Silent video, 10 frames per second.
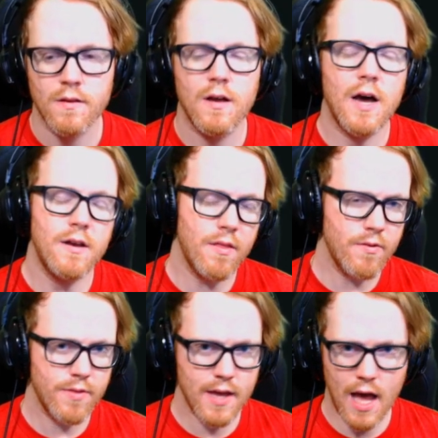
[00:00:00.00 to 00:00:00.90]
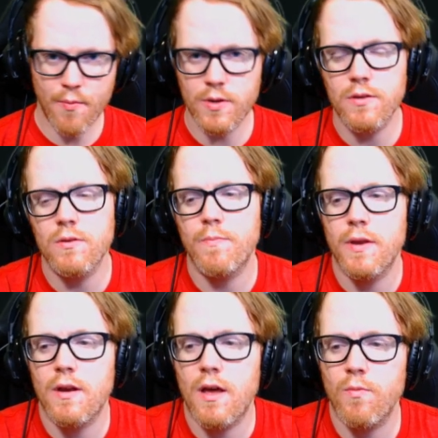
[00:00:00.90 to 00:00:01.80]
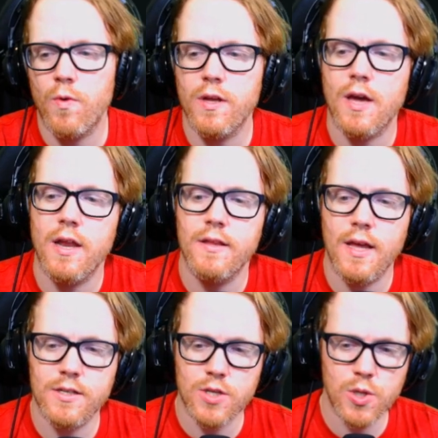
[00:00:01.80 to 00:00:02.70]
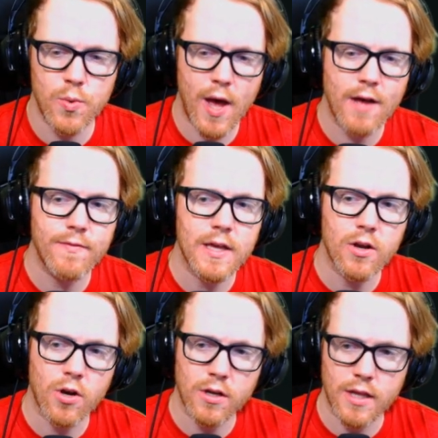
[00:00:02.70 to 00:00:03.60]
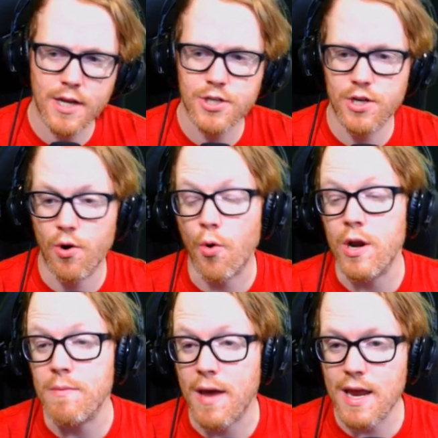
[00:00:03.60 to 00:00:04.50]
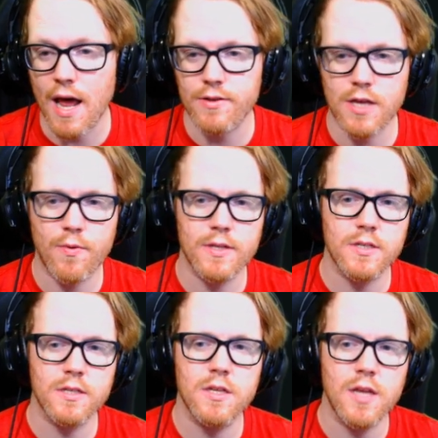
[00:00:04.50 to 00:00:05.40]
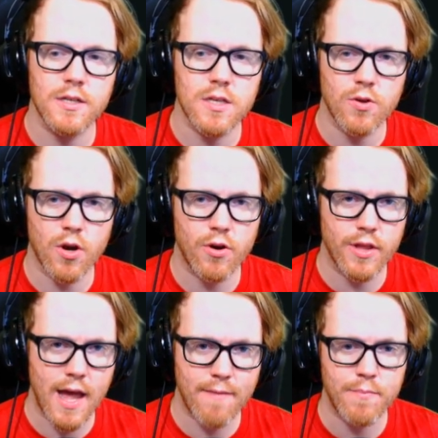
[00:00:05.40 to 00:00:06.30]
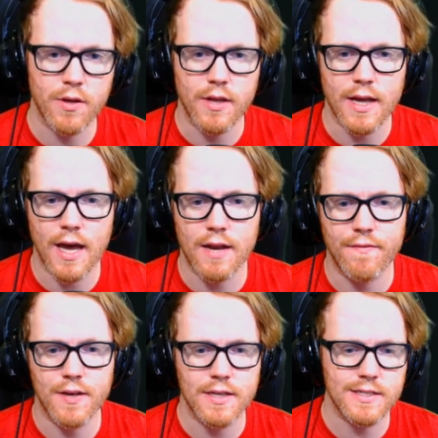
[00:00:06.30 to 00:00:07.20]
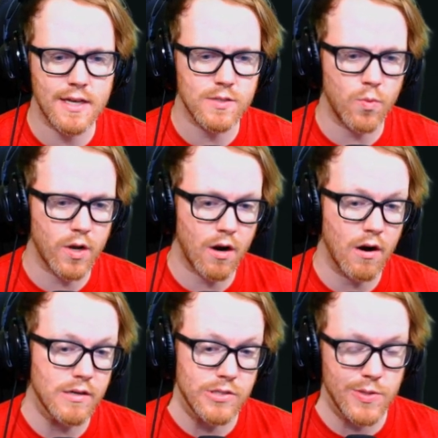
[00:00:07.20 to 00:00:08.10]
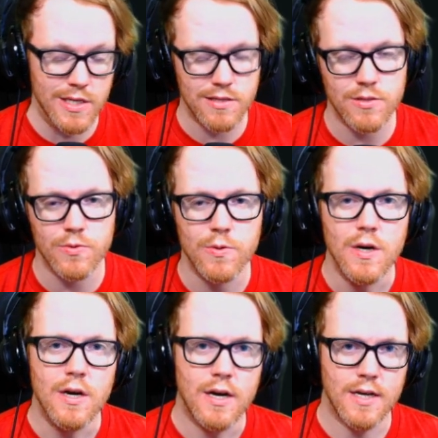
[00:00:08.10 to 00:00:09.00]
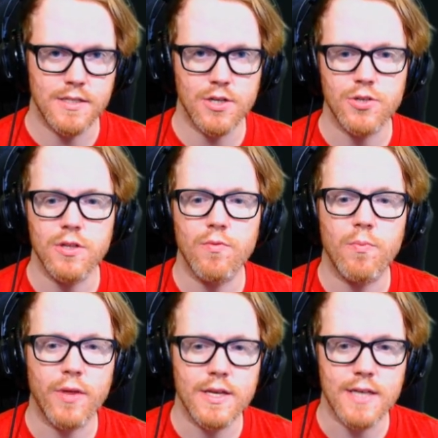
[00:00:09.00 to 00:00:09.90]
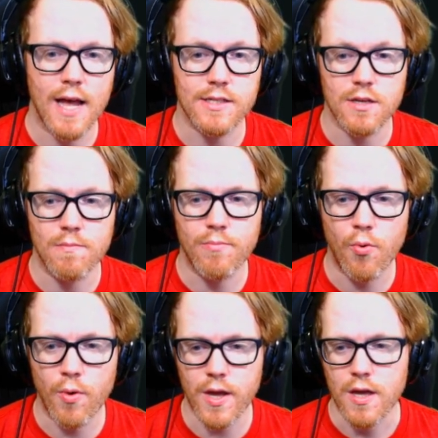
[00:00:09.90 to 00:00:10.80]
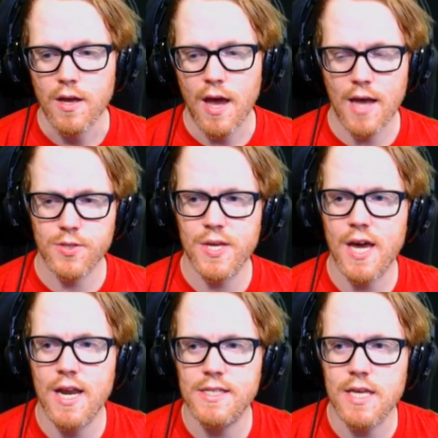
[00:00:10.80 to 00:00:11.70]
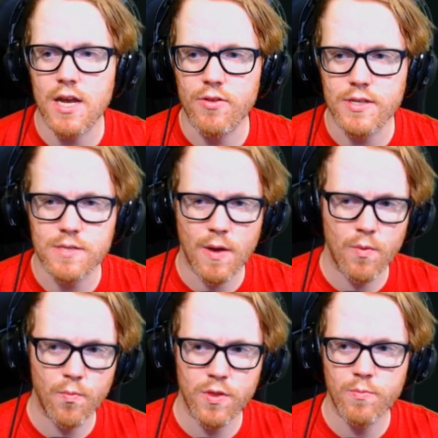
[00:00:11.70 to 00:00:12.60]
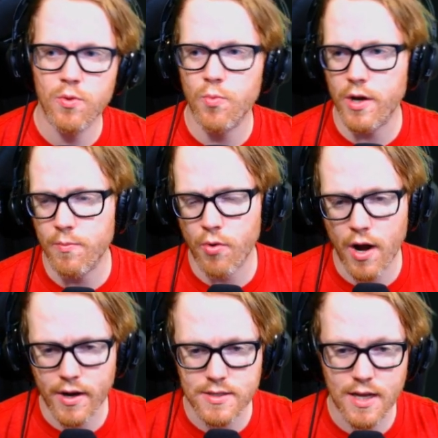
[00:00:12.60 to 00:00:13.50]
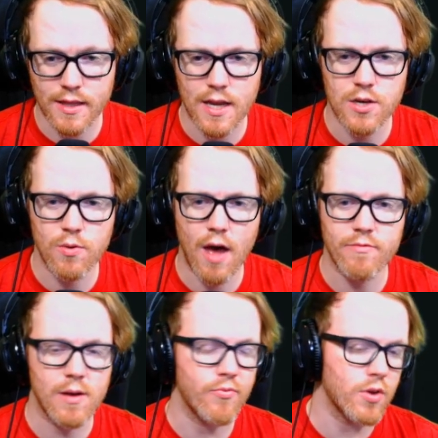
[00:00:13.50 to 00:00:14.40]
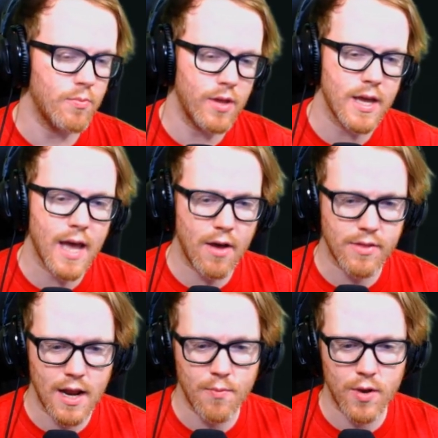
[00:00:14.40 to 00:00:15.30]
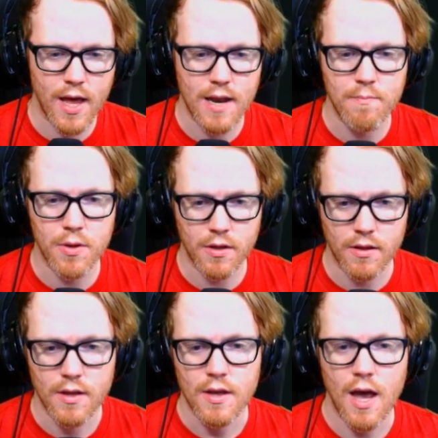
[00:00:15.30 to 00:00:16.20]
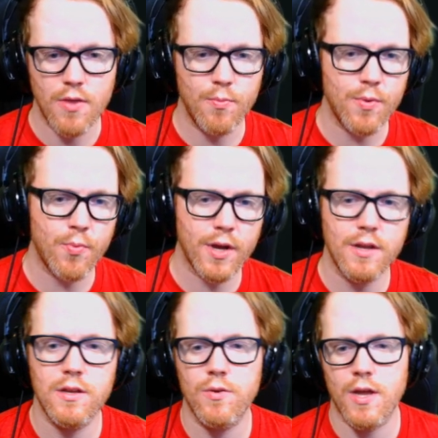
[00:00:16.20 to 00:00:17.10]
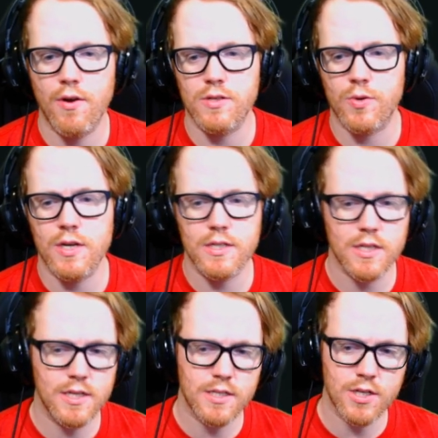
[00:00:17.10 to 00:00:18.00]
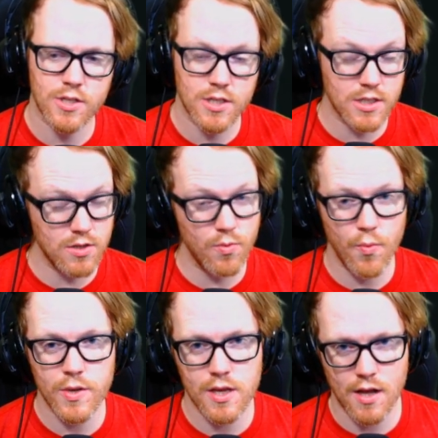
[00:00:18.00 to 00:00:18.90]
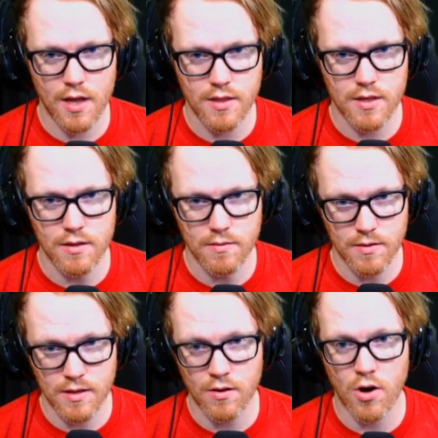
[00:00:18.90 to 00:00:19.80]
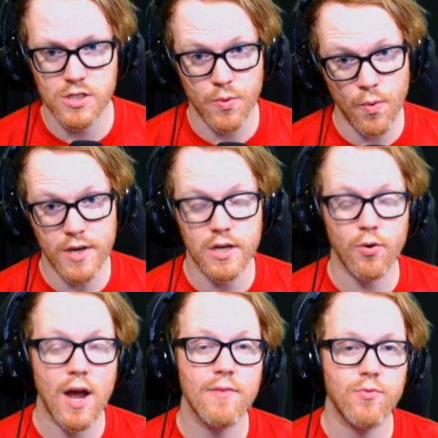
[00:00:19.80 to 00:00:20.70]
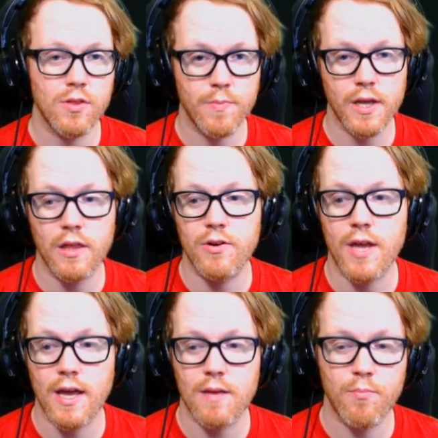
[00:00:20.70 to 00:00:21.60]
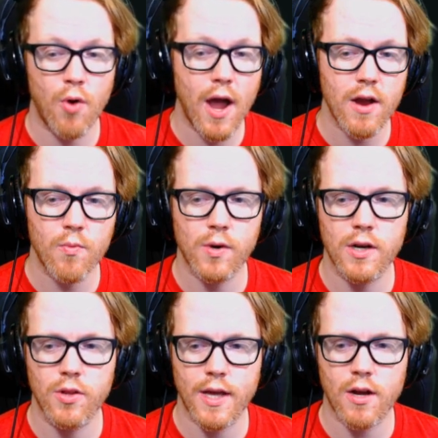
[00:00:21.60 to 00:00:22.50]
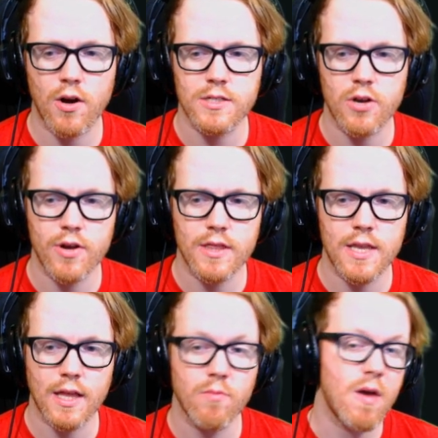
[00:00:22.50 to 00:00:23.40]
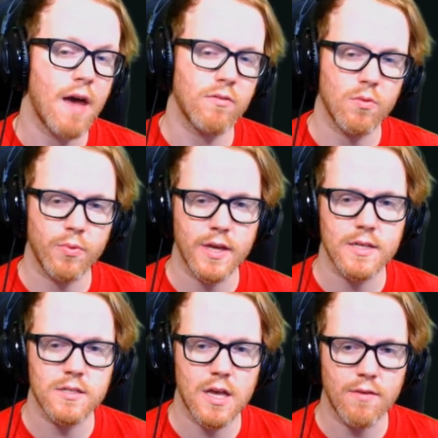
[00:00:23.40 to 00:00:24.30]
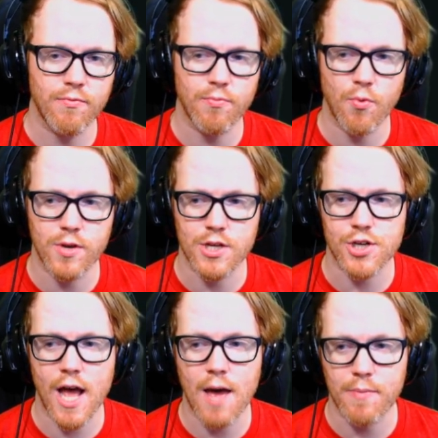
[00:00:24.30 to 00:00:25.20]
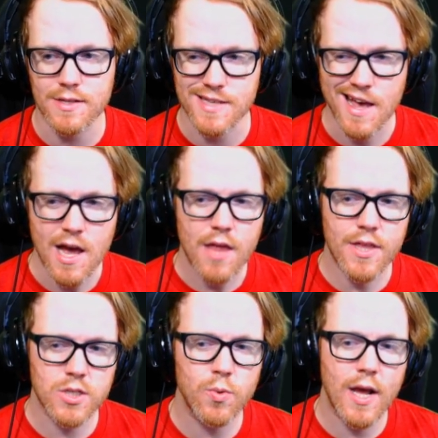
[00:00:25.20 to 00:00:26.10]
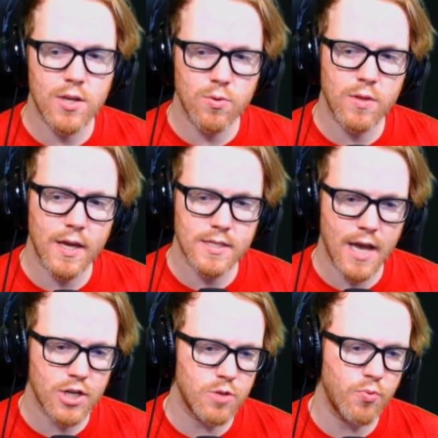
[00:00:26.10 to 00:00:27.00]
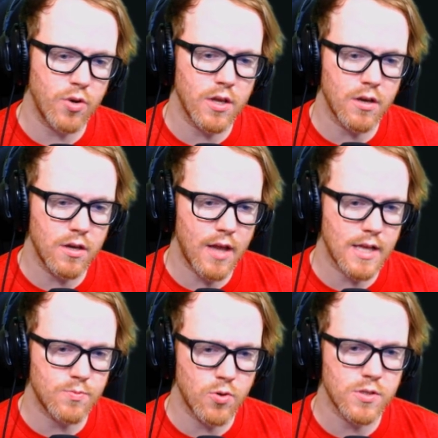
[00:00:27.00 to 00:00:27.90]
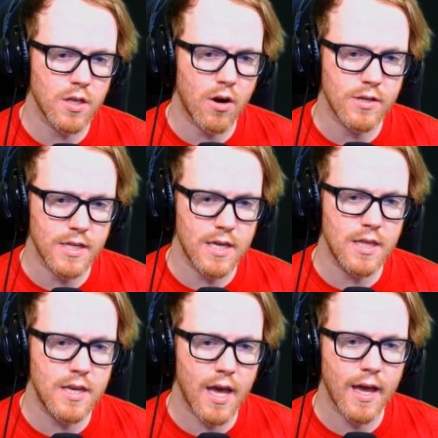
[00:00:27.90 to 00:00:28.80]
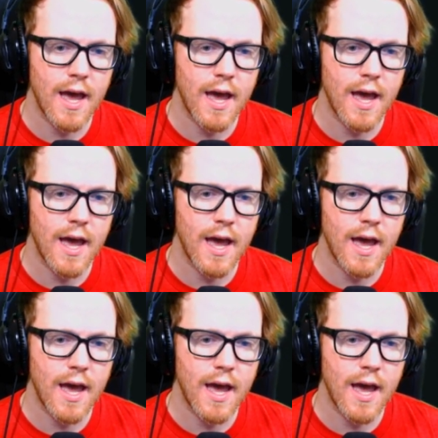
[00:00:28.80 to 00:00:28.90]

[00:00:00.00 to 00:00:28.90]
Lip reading: Another thing I would do, depending on what kind of decks you do have in your collection already made, is I would assess the decks that you currently have built and kind of assess what cards you need to essentially replace at some point. As you can kind of see here, this is my Witherbloom Work in Progress deck that I do have my free-to-play account that I went ahead and built. And what we're going to do here is we're just going to essentially just do what we did on the cards that we want to craft for the particular deck prior, we're going to look at cards that are in the deck that we may have to replace if rotation happens. This one I do think is actually pretty good, as most of the cards in the deck,